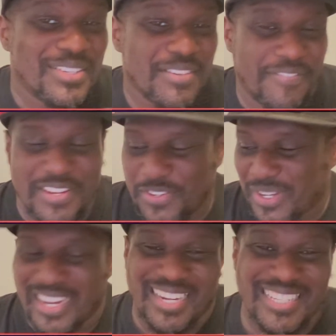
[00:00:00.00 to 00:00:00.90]
Here's a
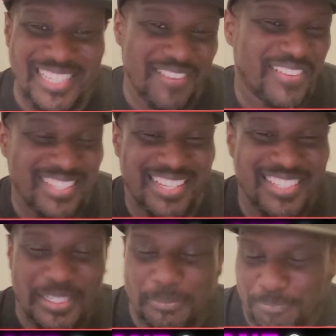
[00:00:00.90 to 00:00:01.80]
feature, and let's see if this
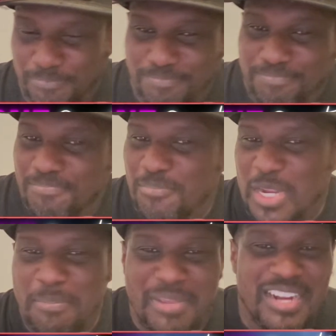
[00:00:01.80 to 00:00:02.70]
does it.
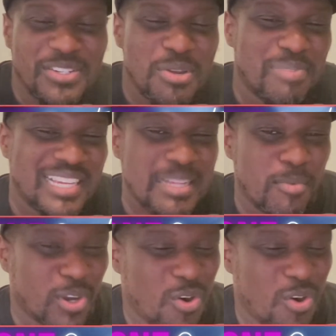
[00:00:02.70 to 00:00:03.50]
I may not do it because